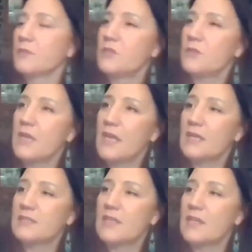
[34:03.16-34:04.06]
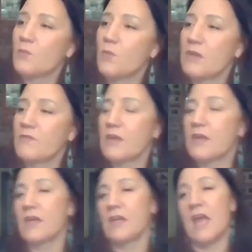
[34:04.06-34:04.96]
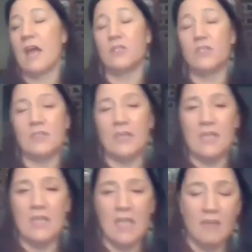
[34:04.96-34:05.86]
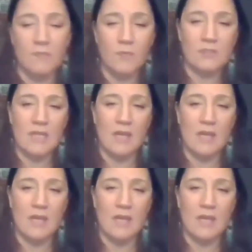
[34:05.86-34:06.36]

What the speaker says: 2 days. And one of the analogies that he gave was